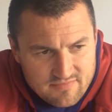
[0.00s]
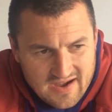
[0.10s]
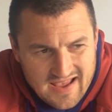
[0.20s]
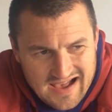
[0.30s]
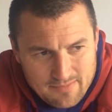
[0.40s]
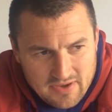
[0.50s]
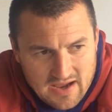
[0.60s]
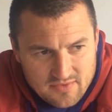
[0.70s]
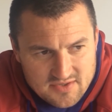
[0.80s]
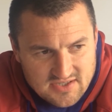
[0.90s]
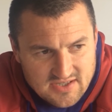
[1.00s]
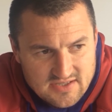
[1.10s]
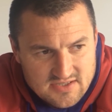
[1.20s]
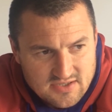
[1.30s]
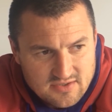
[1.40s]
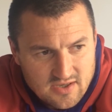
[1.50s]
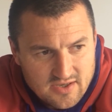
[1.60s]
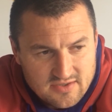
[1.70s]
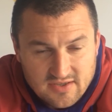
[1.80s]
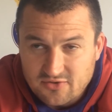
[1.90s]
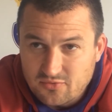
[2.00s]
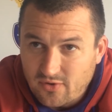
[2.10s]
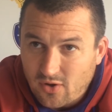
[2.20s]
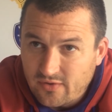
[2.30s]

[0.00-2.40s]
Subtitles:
very hard behind the scenes and deals